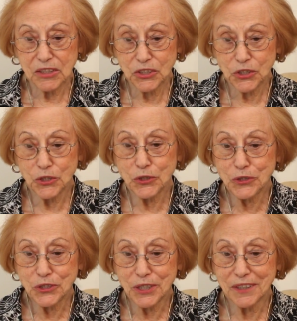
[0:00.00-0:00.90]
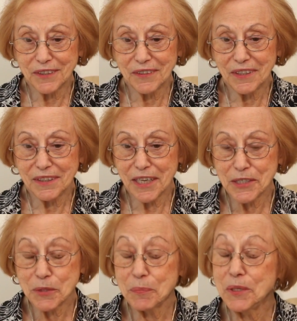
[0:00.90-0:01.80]
church and
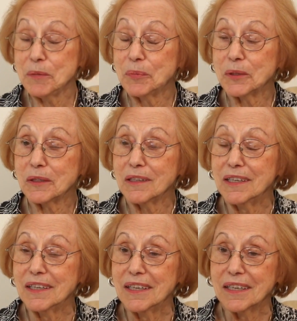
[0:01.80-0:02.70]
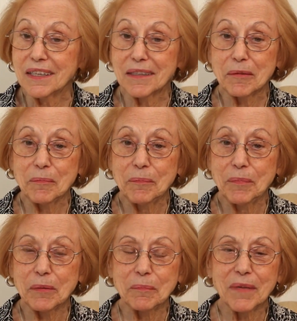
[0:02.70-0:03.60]
nice people,
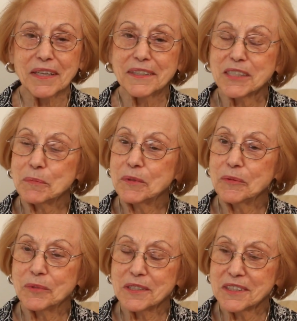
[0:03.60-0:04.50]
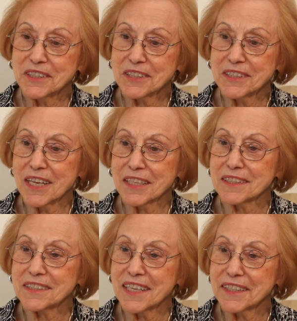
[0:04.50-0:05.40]
but my husband was just
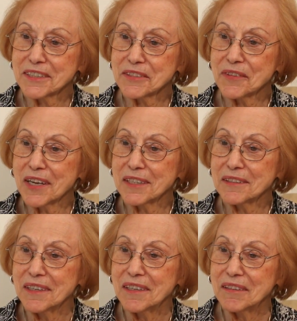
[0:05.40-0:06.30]
not satisfied.